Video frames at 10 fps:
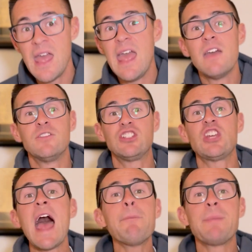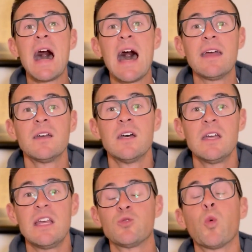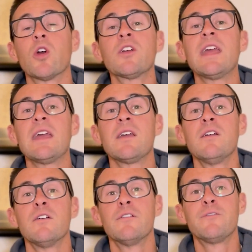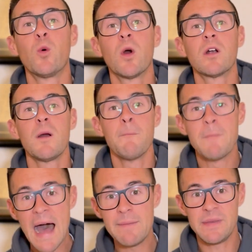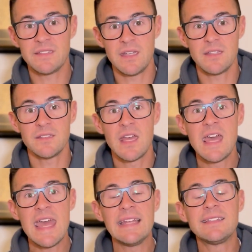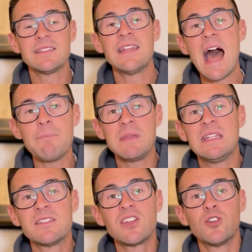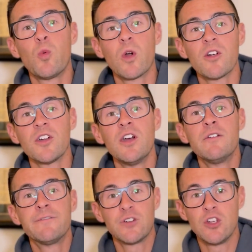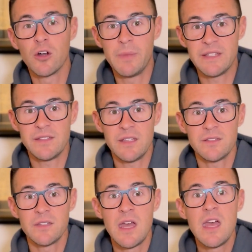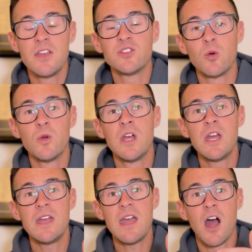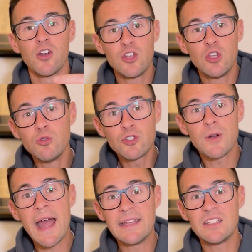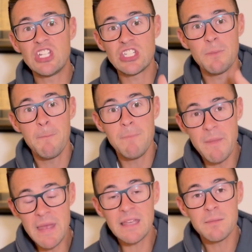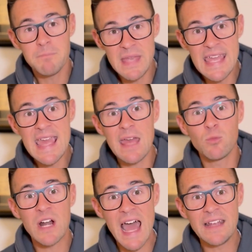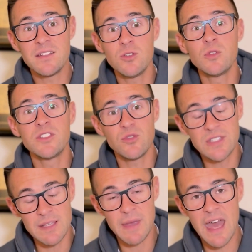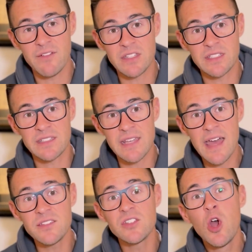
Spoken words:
If a chatbot is working for my business, it does not mean it's going to work for your business. So are you trying to just mimic me and what I do because you see me having success?